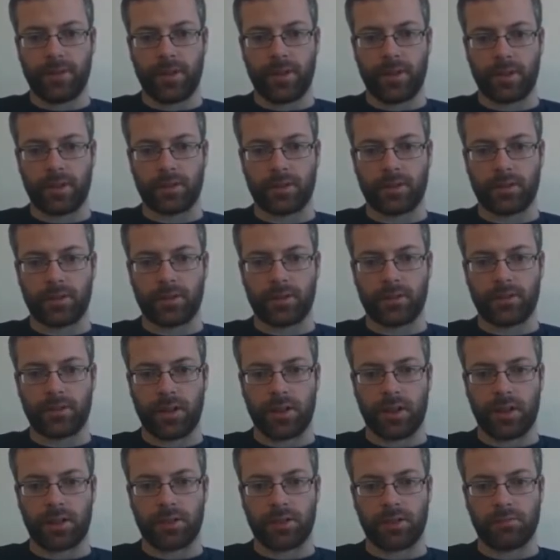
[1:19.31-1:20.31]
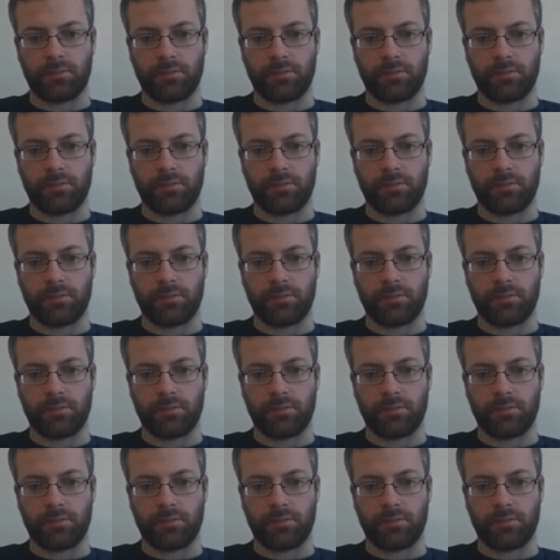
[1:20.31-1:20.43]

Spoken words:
Oh, let's add.